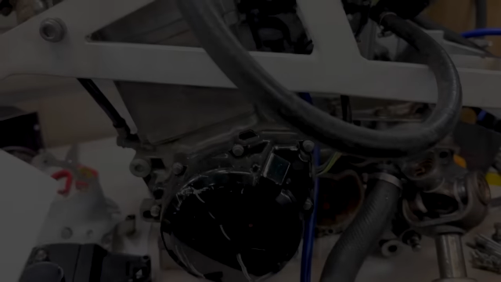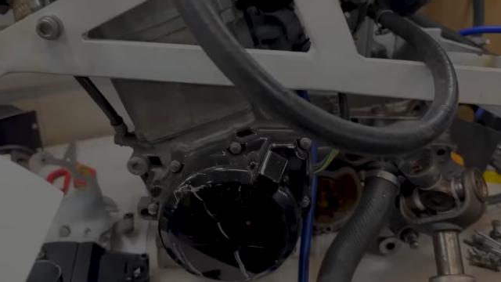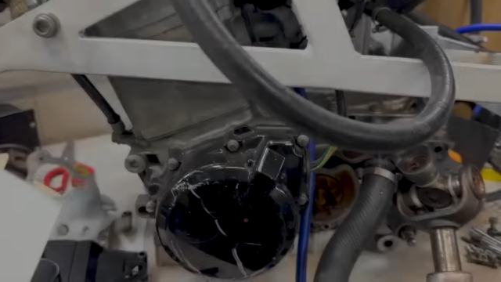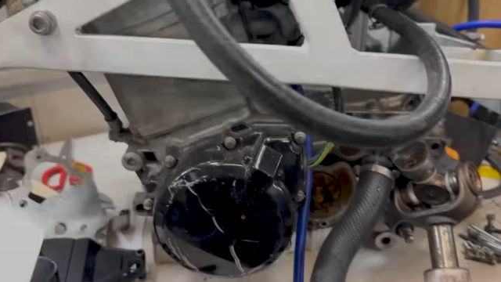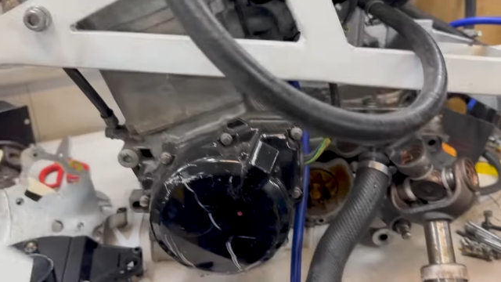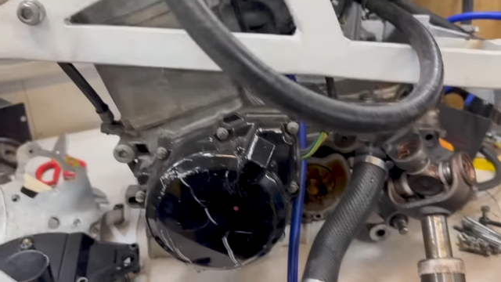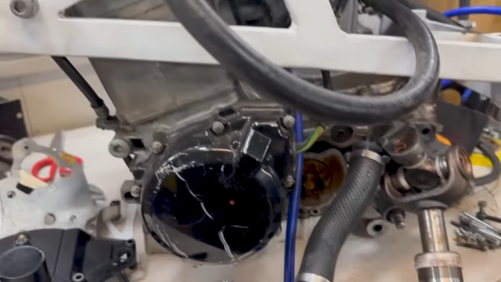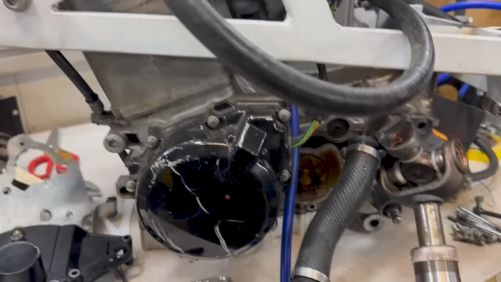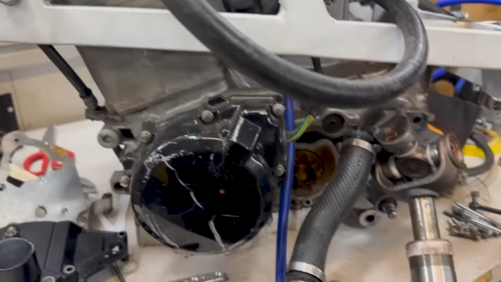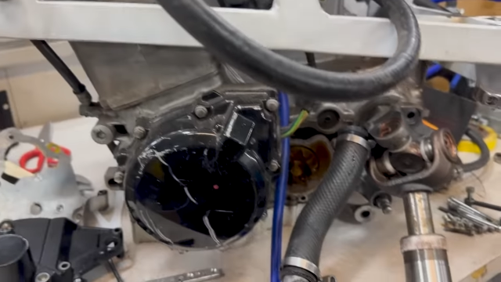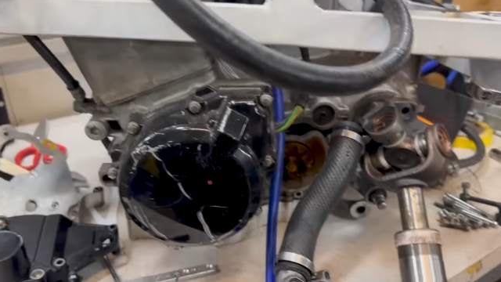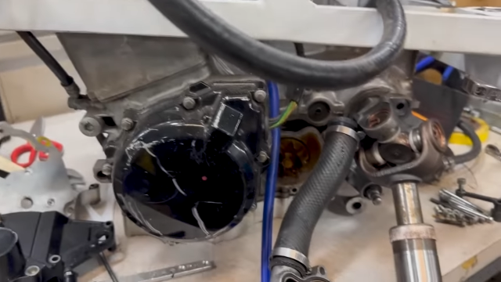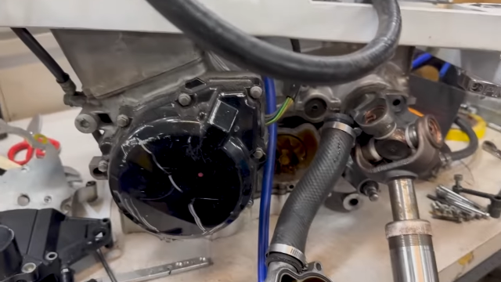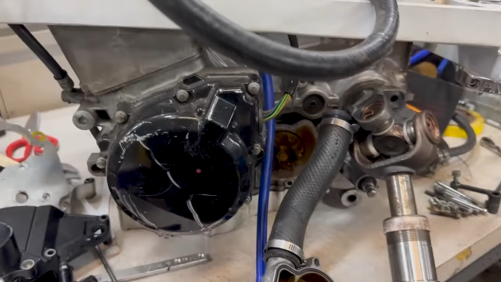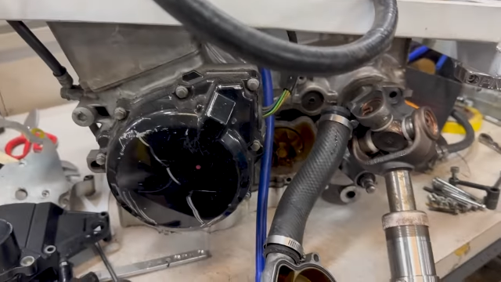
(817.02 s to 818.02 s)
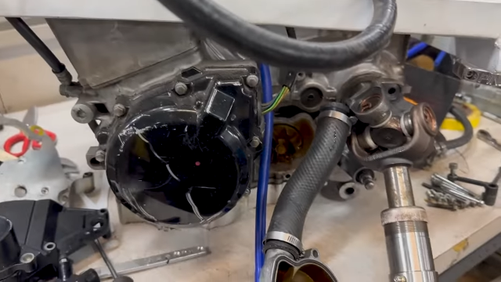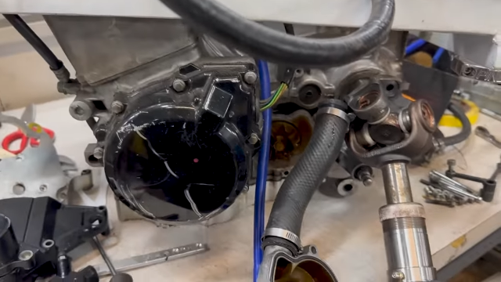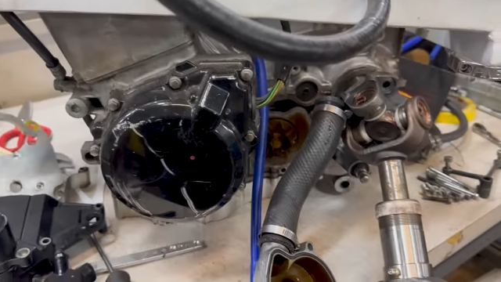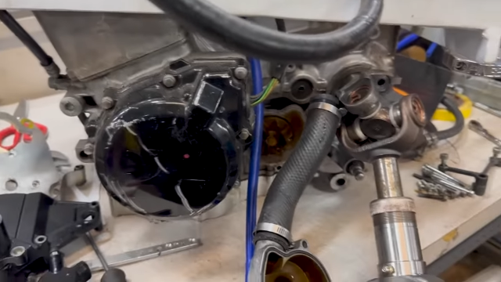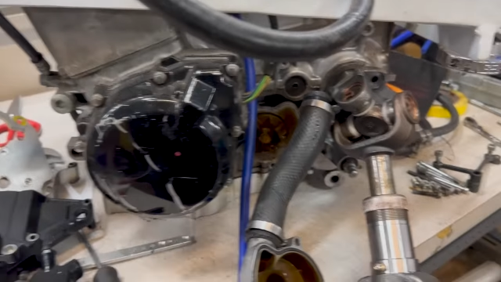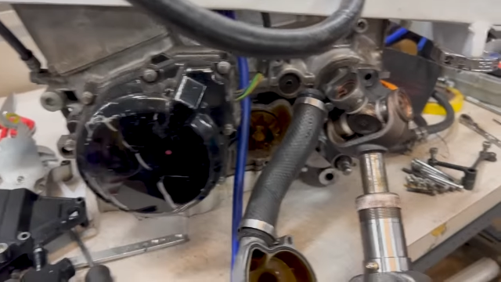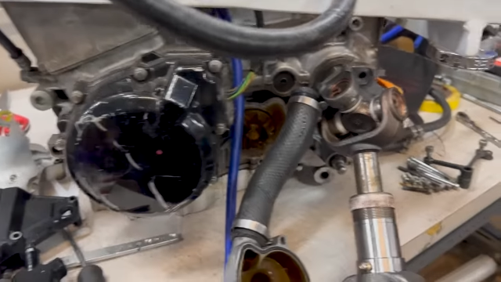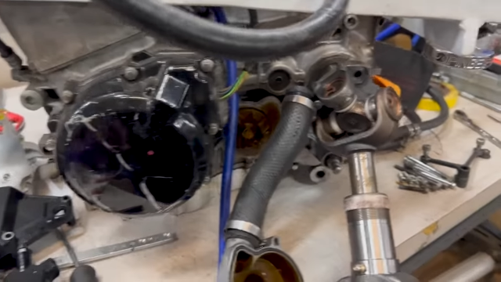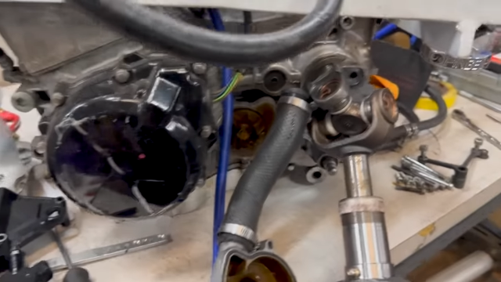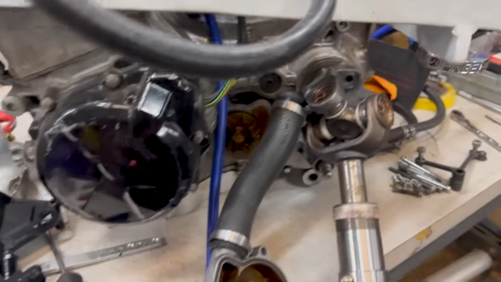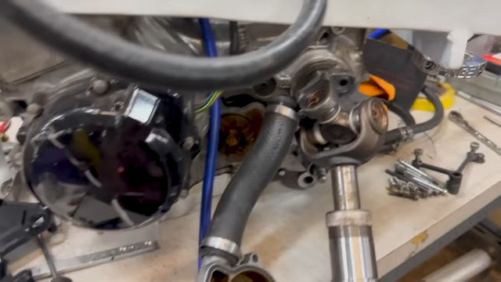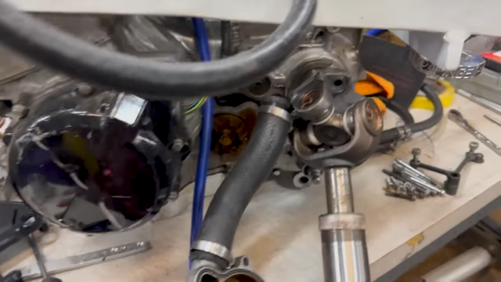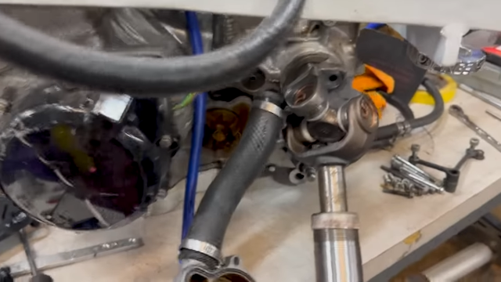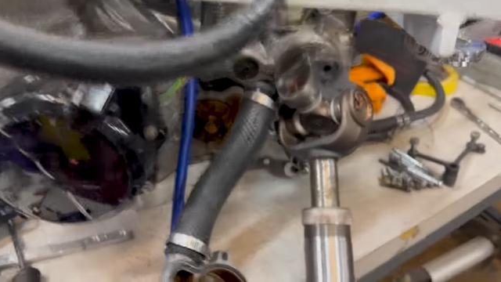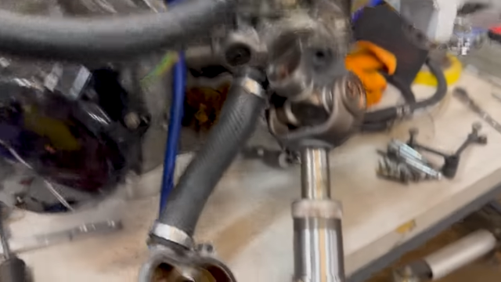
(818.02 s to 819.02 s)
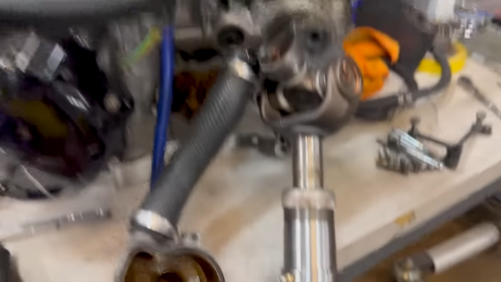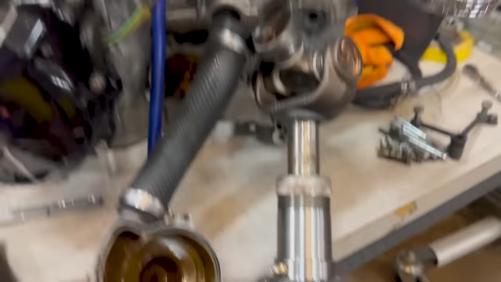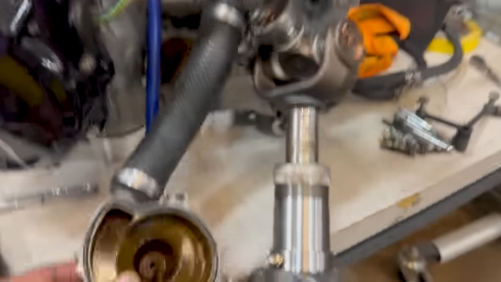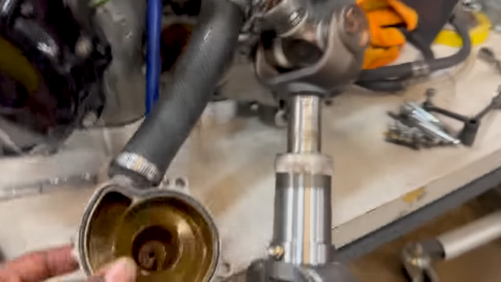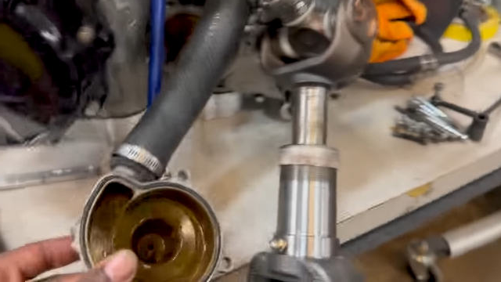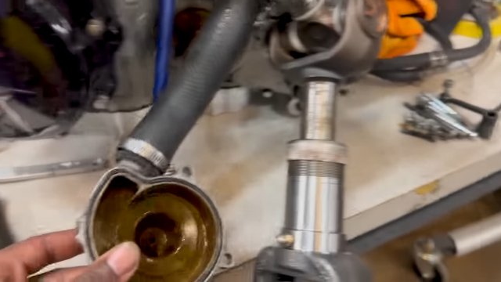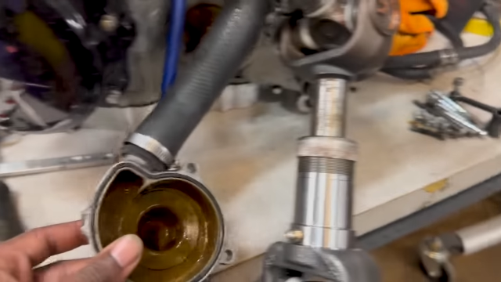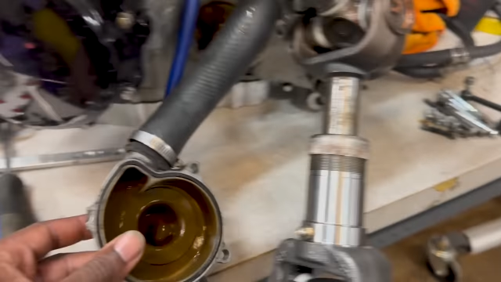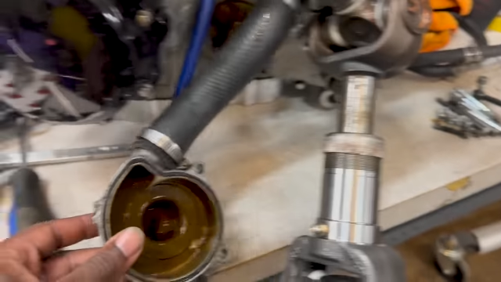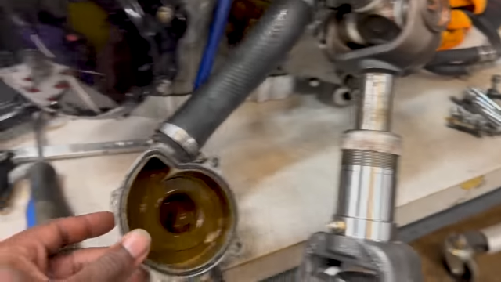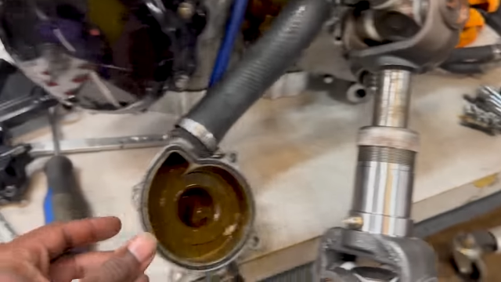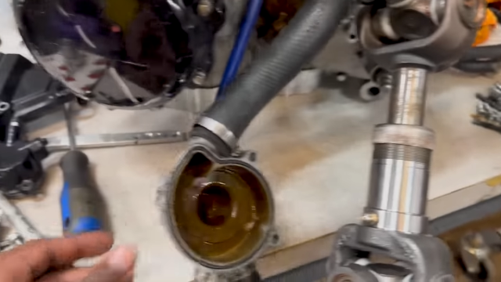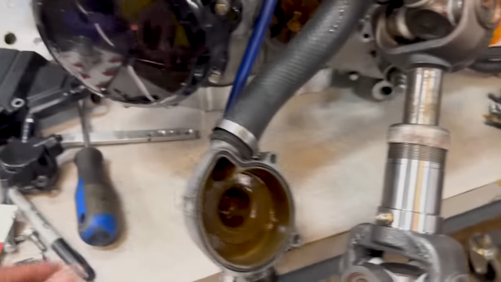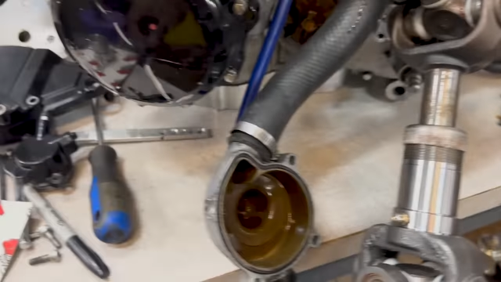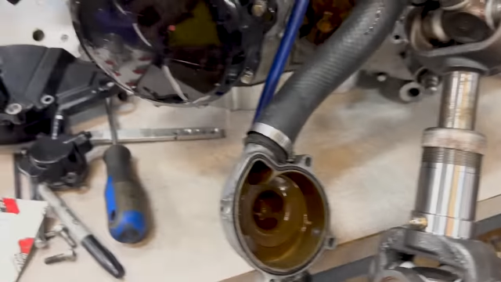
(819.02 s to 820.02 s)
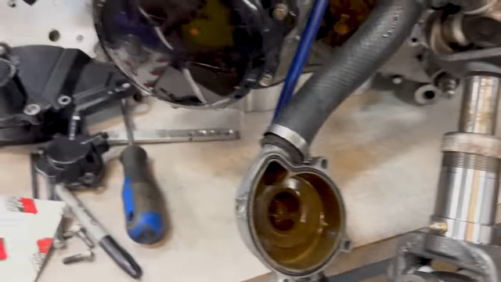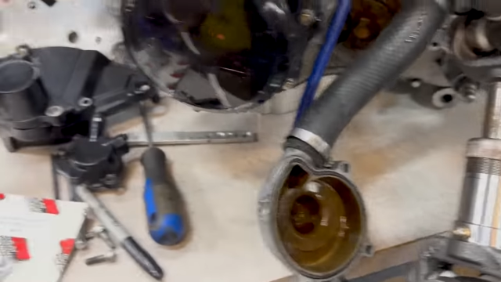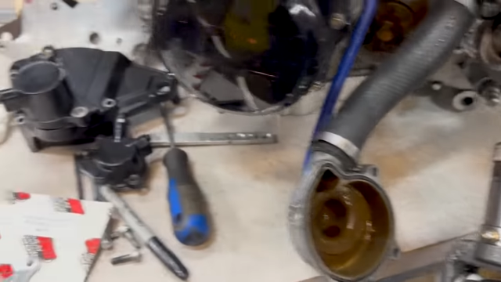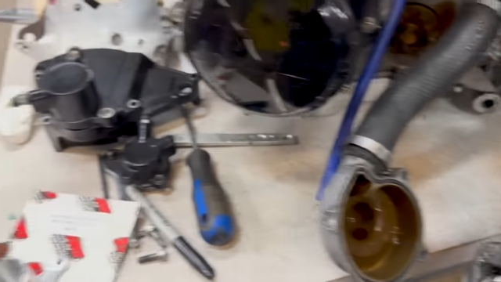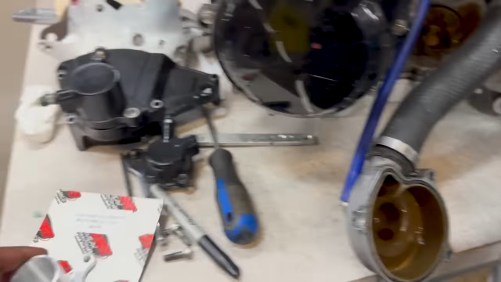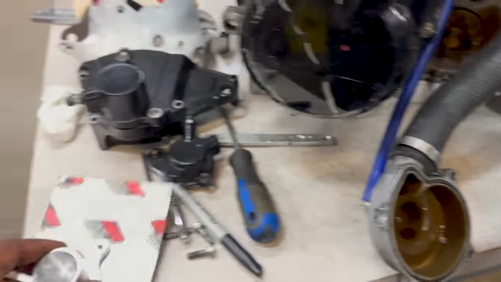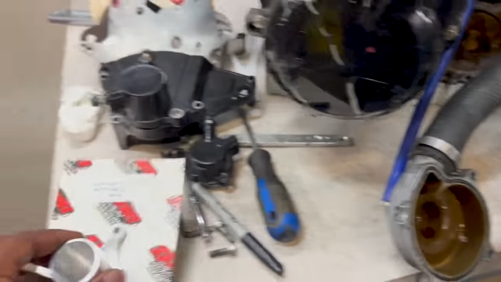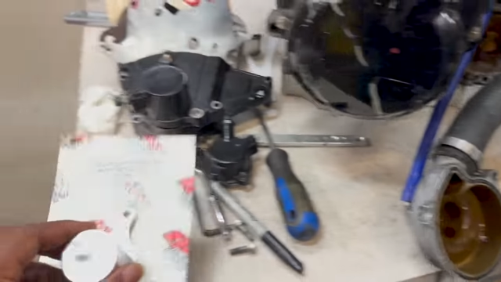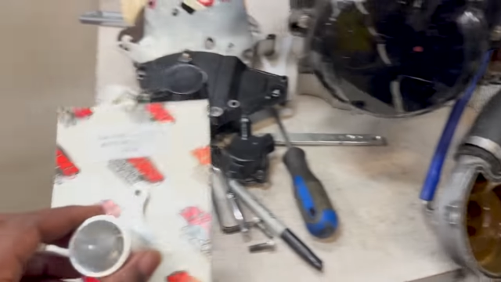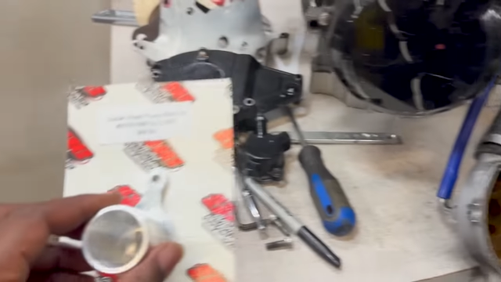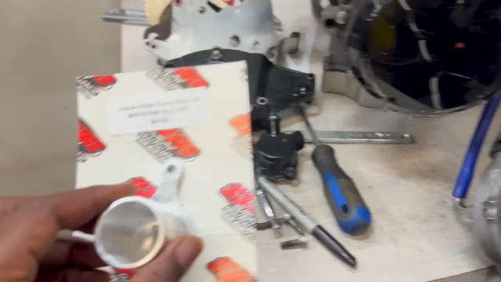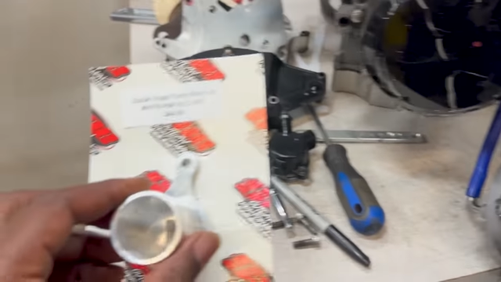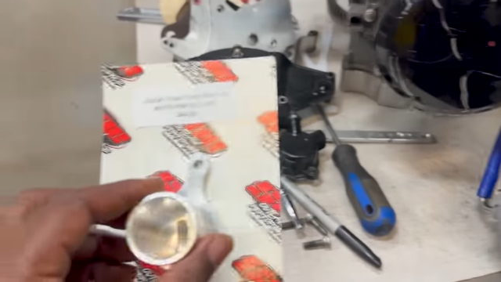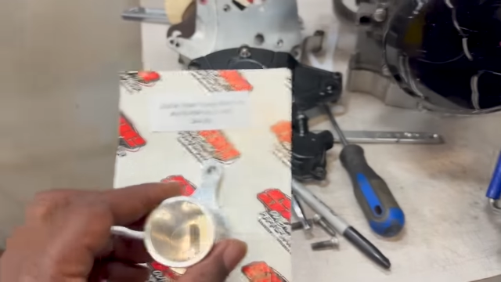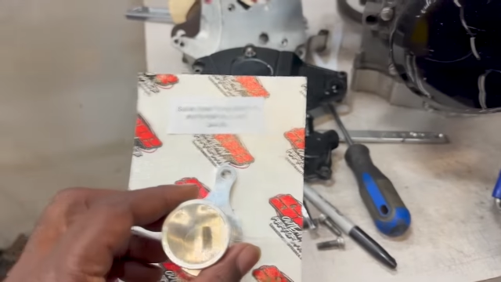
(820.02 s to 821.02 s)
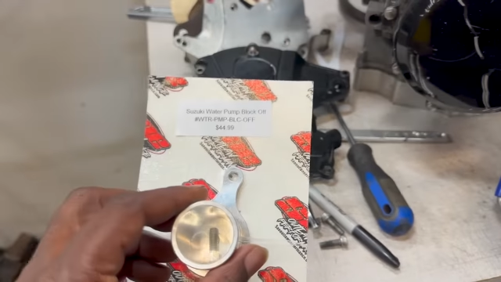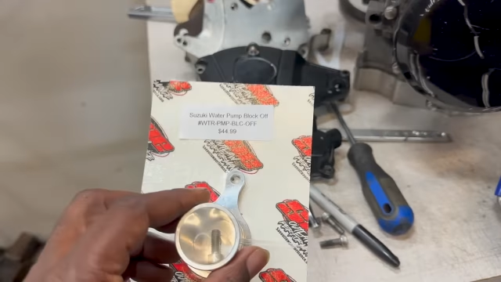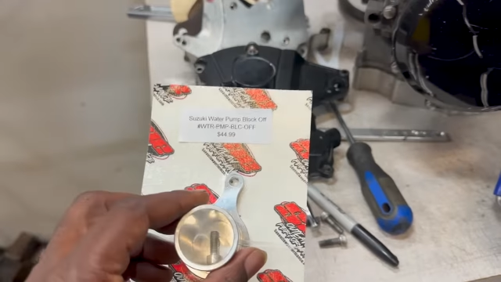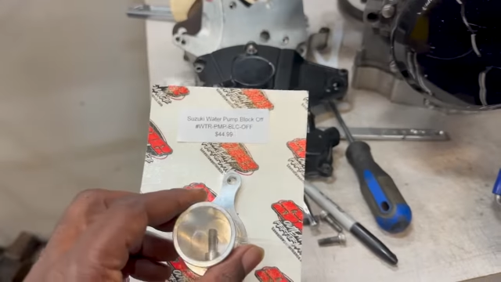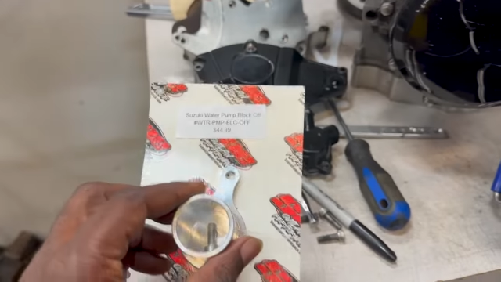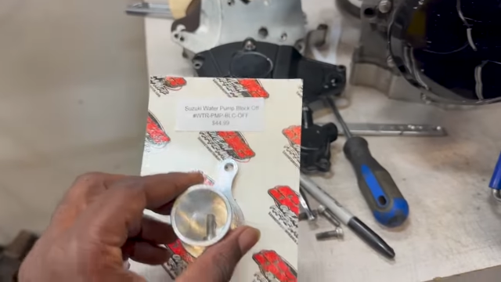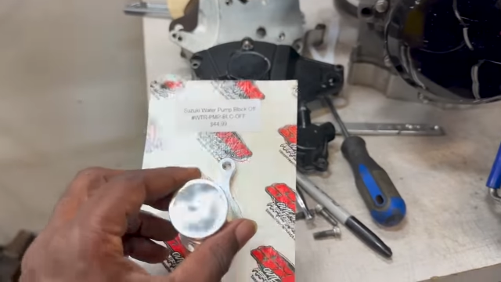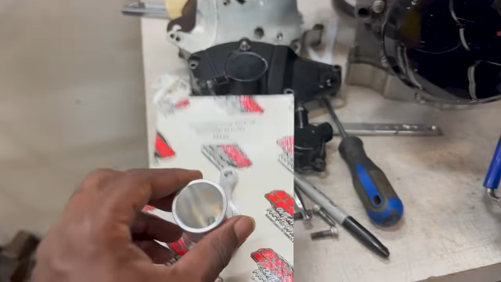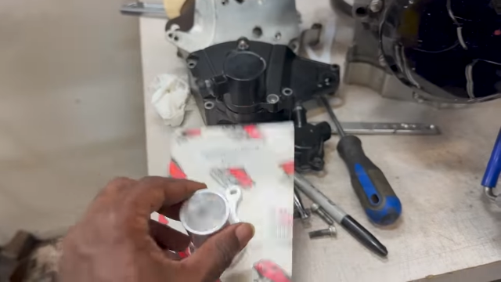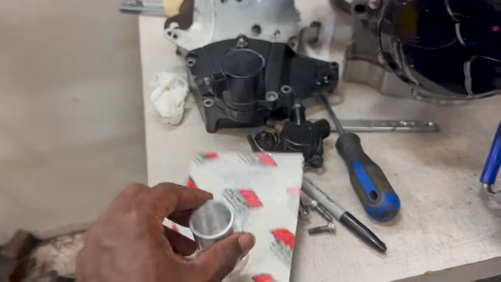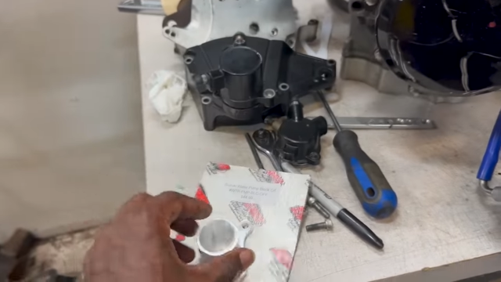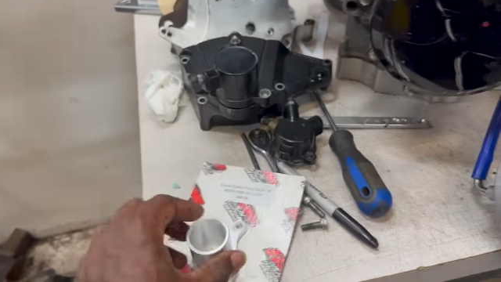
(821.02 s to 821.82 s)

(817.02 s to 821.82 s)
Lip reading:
[unreadable: no face in view]